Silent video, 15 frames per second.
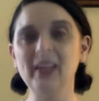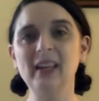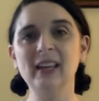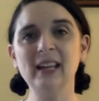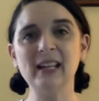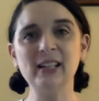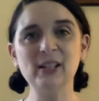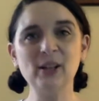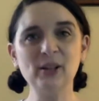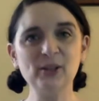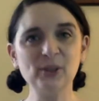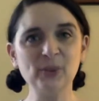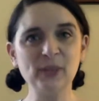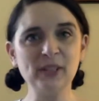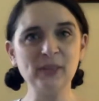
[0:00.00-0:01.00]
I did
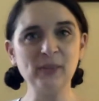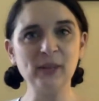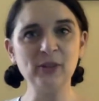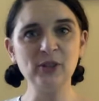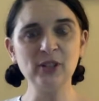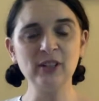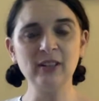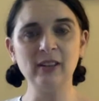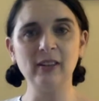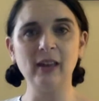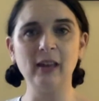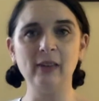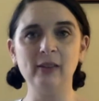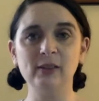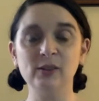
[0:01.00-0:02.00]
also want to mention
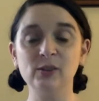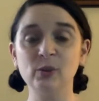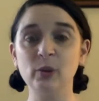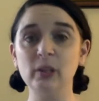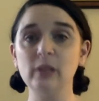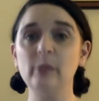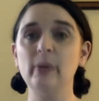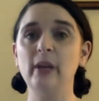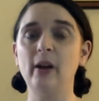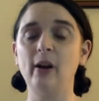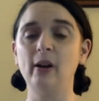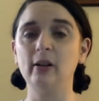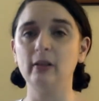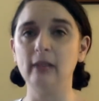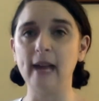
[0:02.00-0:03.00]
that this is going to be
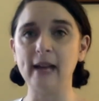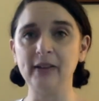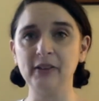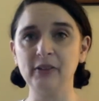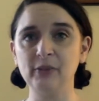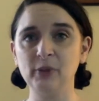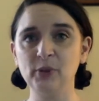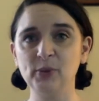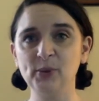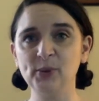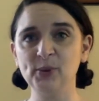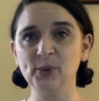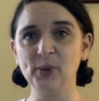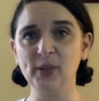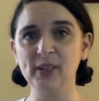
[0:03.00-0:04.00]
our last virtual
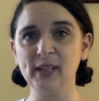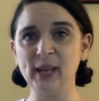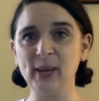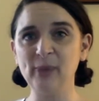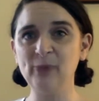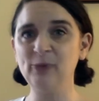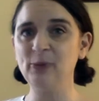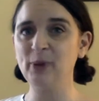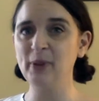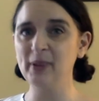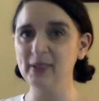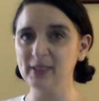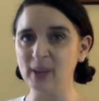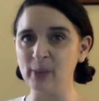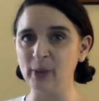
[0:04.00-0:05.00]
story time for
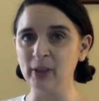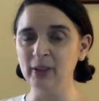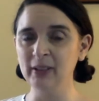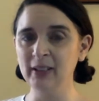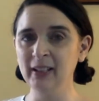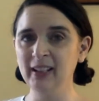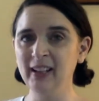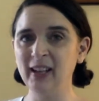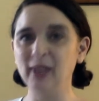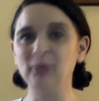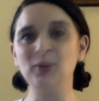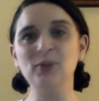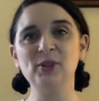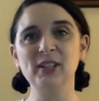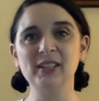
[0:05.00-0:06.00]
the summer.
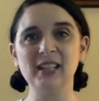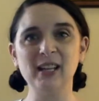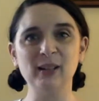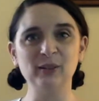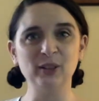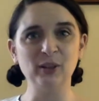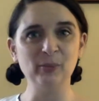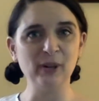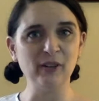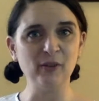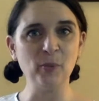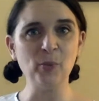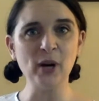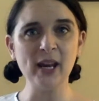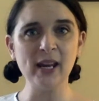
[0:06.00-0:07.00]
We usually take a little bit of
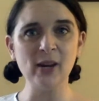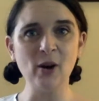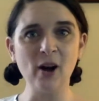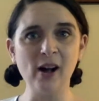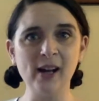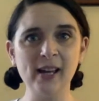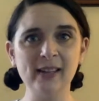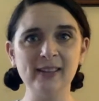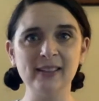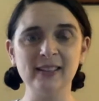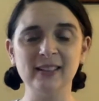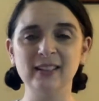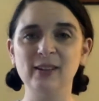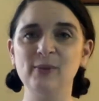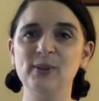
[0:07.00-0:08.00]
a break in
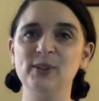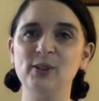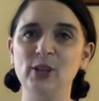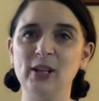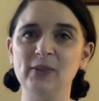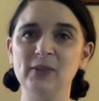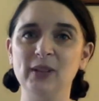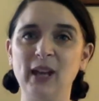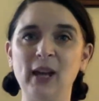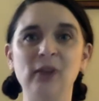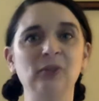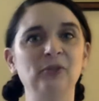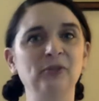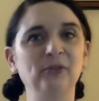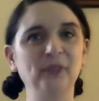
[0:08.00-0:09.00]
August, give us a chance to
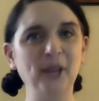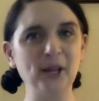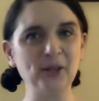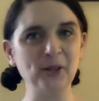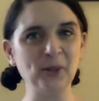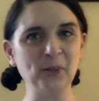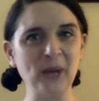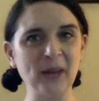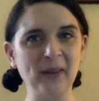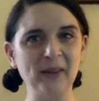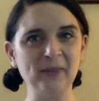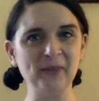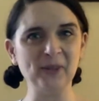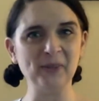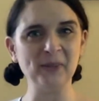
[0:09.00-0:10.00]
kind of catch our breath
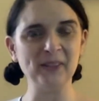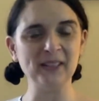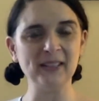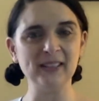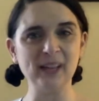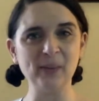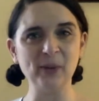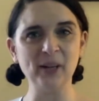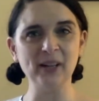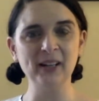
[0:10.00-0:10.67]
after a busy summer,